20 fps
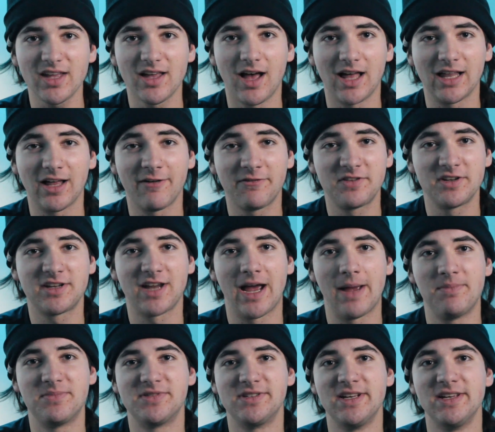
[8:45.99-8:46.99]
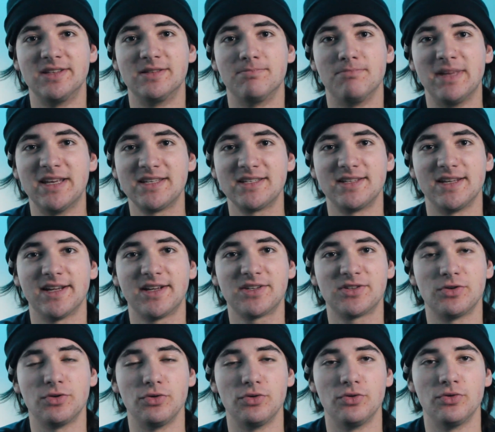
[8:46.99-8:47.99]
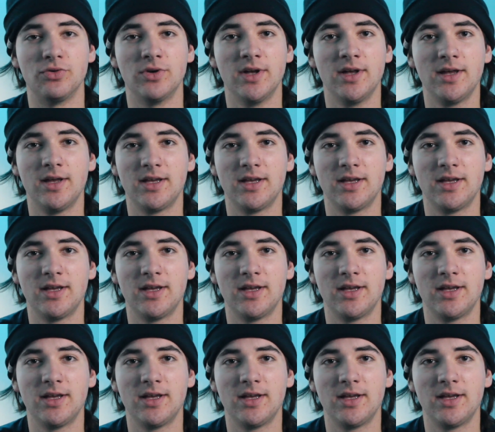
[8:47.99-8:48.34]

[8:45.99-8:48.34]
Oftentimes these mystics who